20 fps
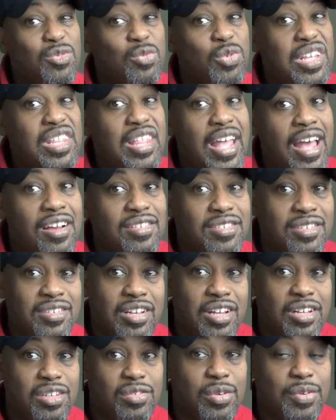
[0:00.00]
$3,000
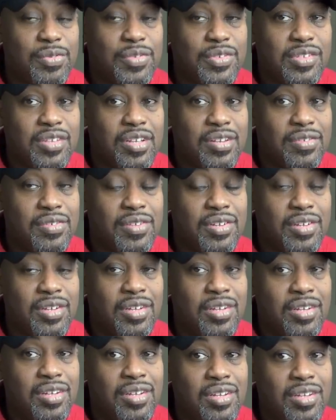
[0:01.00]
worth of stuff.
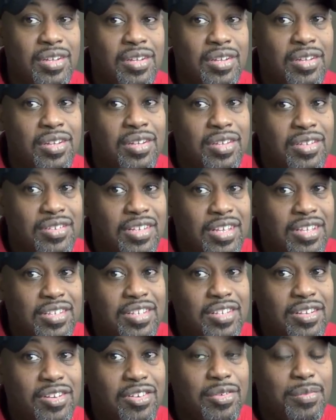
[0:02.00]
It's
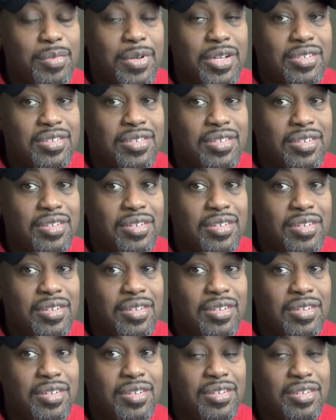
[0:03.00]
1800 bucks.
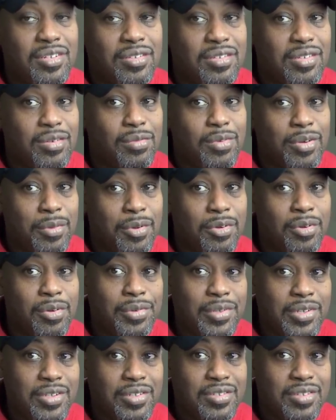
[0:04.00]
You see where I'm going
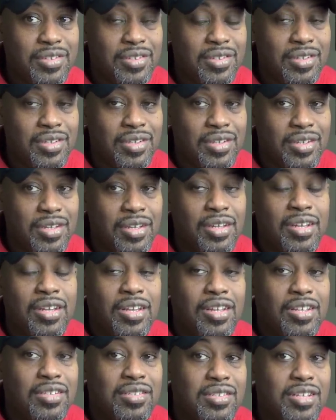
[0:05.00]
with this?
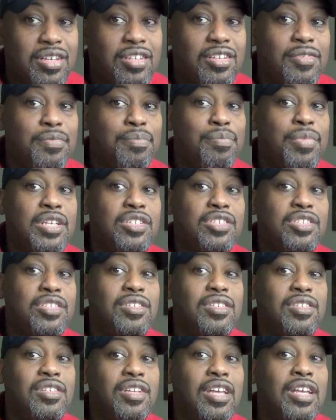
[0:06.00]
Instead of
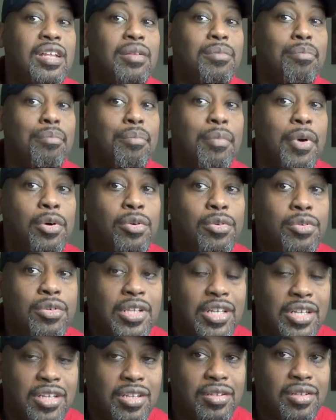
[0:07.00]
bitching and
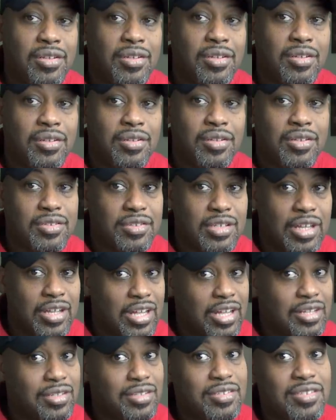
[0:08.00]
moaning, because I
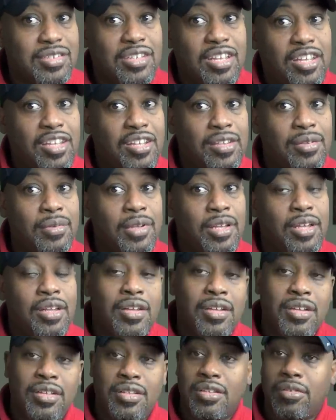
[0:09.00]
got this saying,
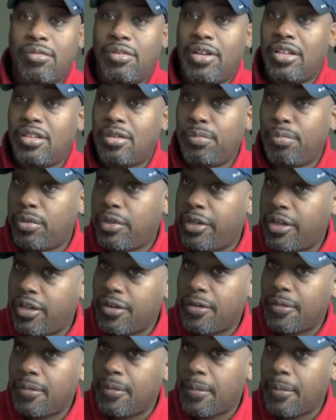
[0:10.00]
don't hate the player,